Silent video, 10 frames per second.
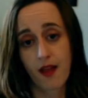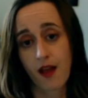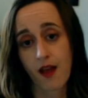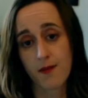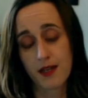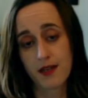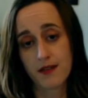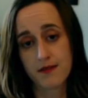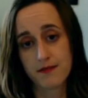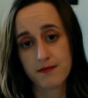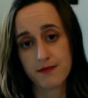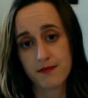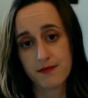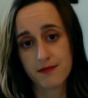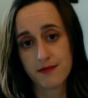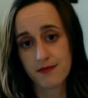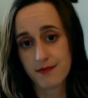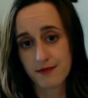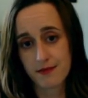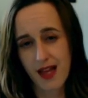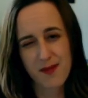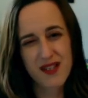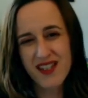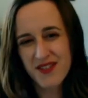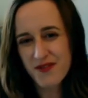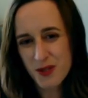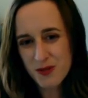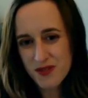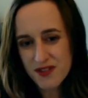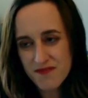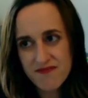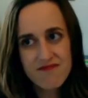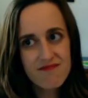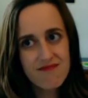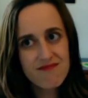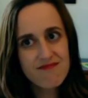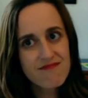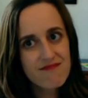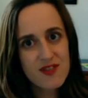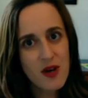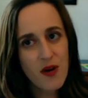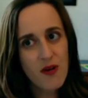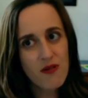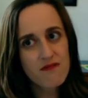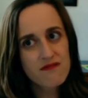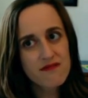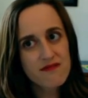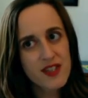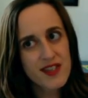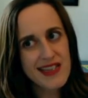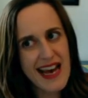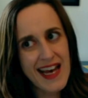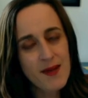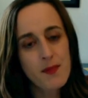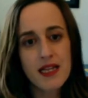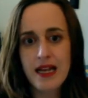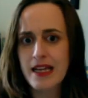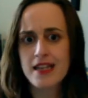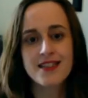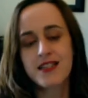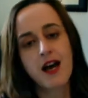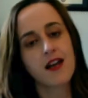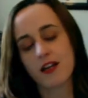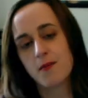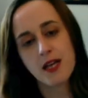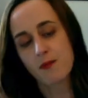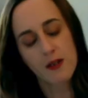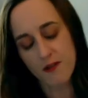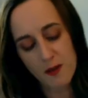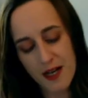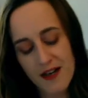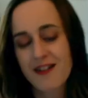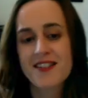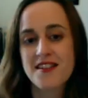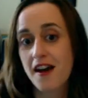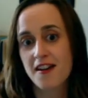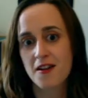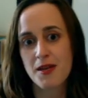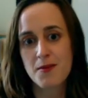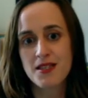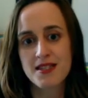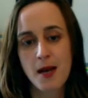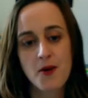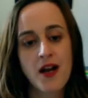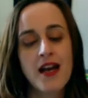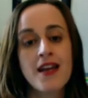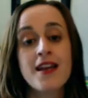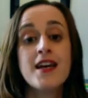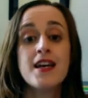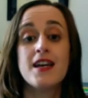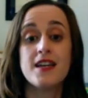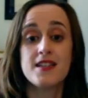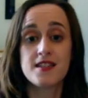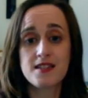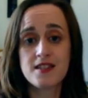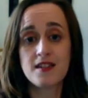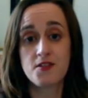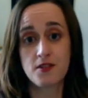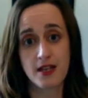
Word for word: I mean, I'd be confused. So, there's that, but like it's not going to make me feel better. It's not going to make me stop crying. Is it still under the